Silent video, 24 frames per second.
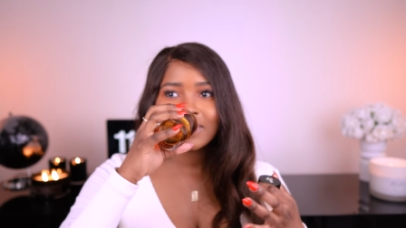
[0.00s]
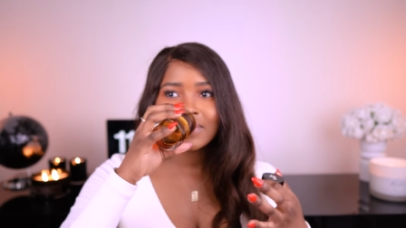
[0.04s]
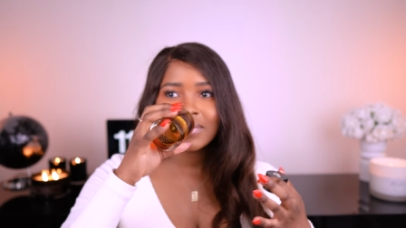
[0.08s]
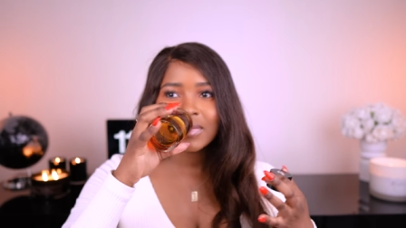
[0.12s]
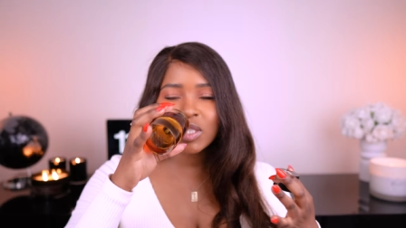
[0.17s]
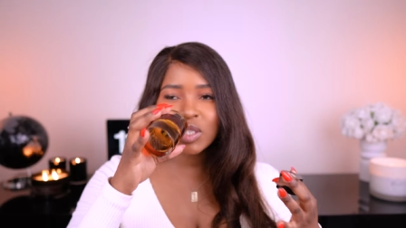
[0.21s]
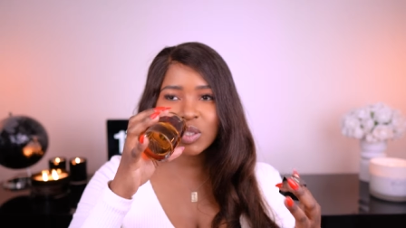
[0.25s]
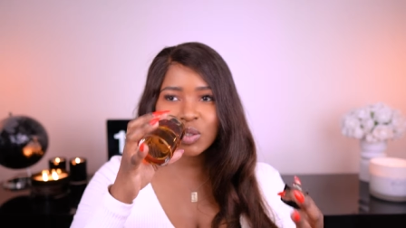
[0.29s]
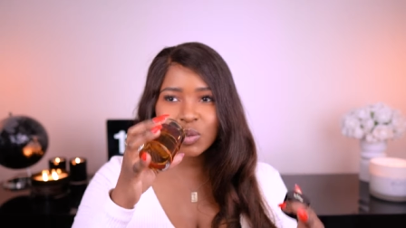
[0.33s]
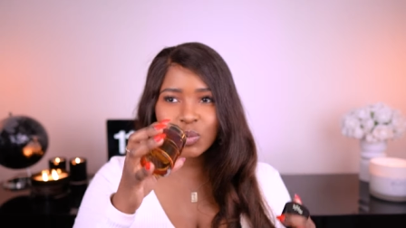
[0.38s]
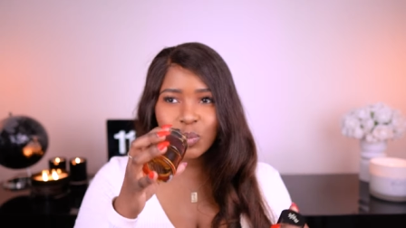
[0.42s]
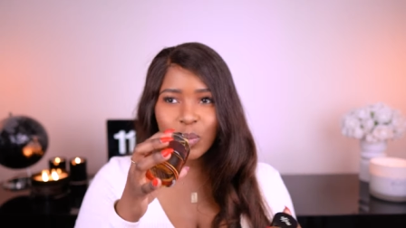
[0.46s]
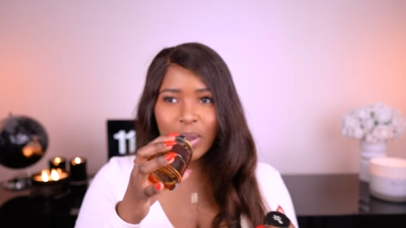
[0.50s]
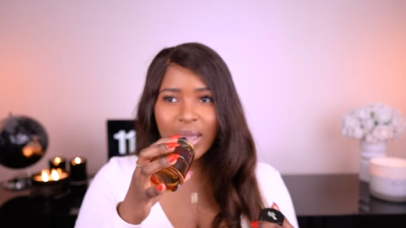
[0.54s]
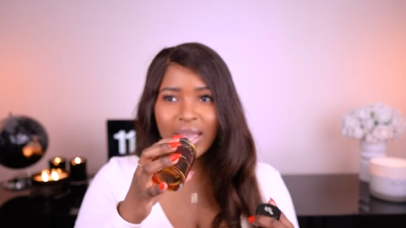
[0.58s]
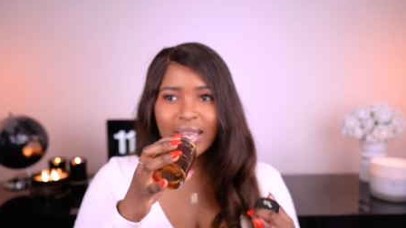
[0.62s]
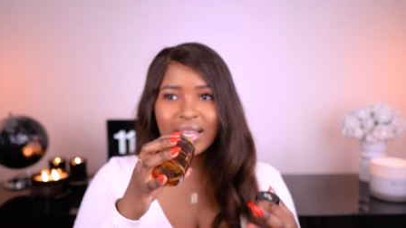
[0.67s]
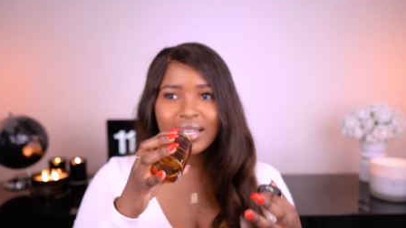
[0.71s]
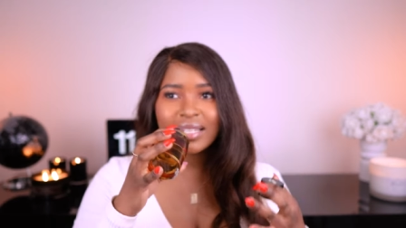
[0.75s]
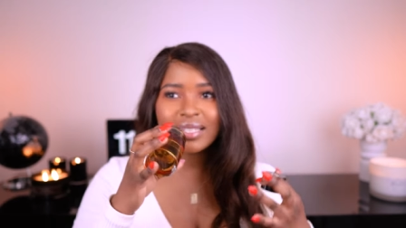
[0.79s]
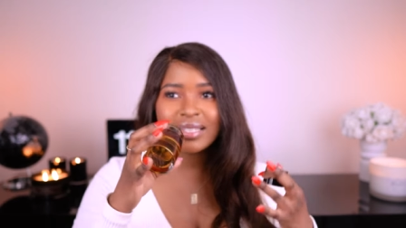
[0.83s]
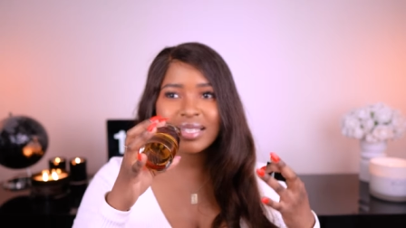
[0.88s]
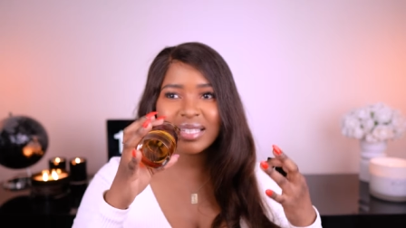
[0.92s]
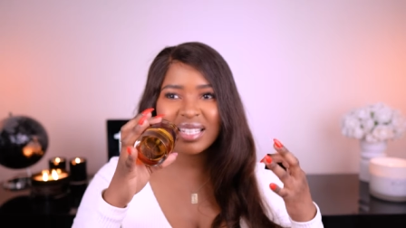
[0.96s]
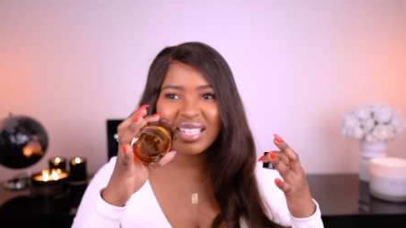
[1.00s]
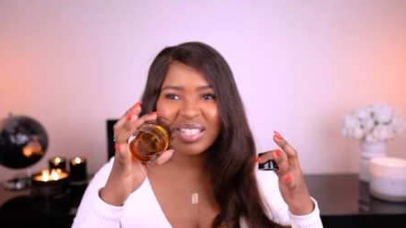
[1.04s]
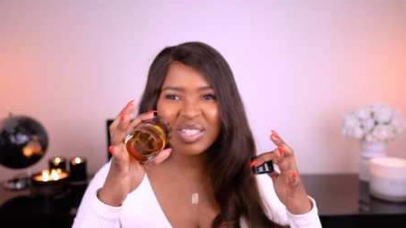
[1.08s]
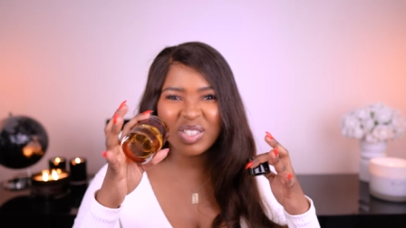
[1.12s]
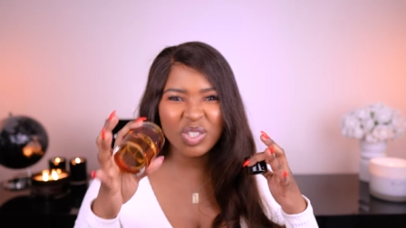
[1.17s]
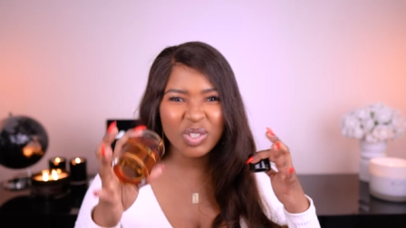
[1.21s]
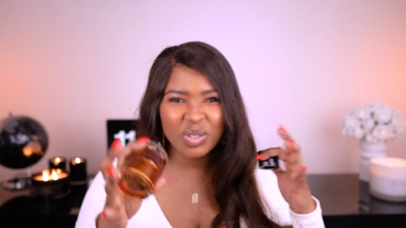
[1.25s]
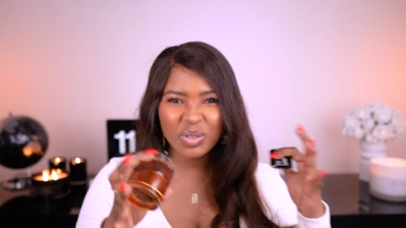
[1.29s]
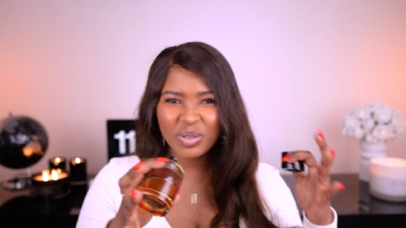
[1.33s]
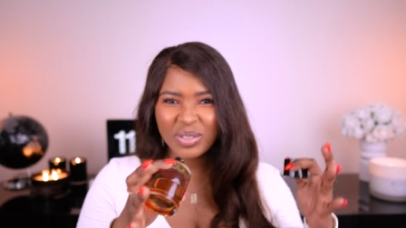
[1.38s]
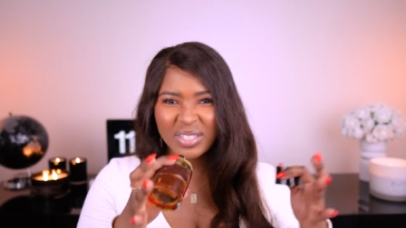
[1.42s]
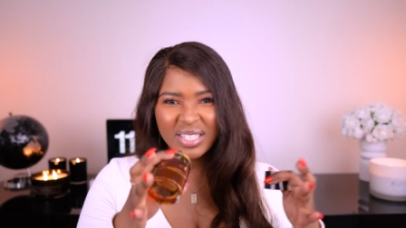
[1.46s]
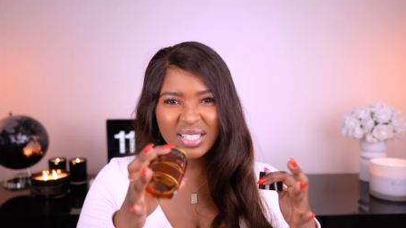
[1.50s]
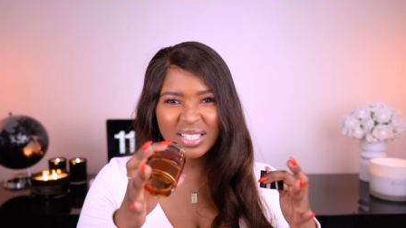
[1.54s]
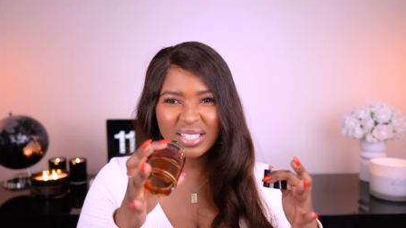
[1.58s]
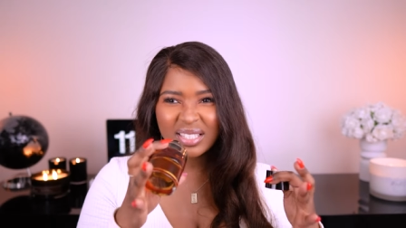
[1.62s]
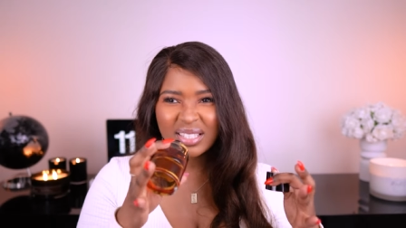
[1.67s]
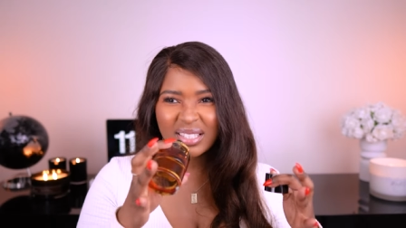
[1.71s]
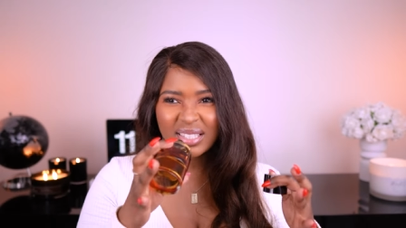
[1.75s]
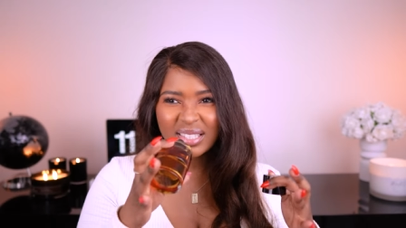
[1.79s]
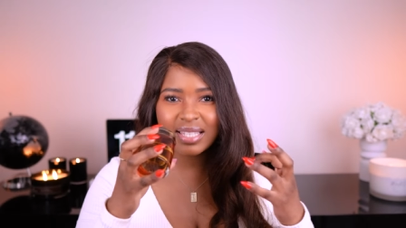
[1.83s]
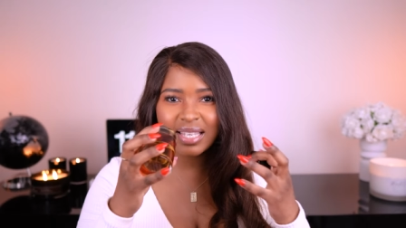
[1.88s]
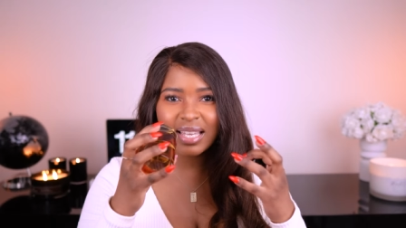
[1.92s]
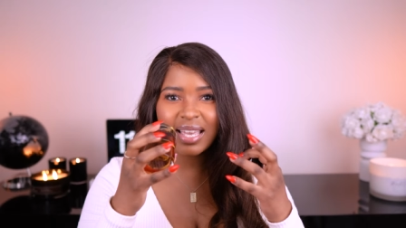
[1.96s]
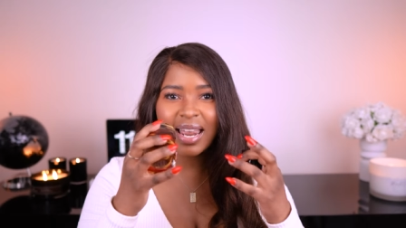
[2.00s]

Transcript: sweat and juices.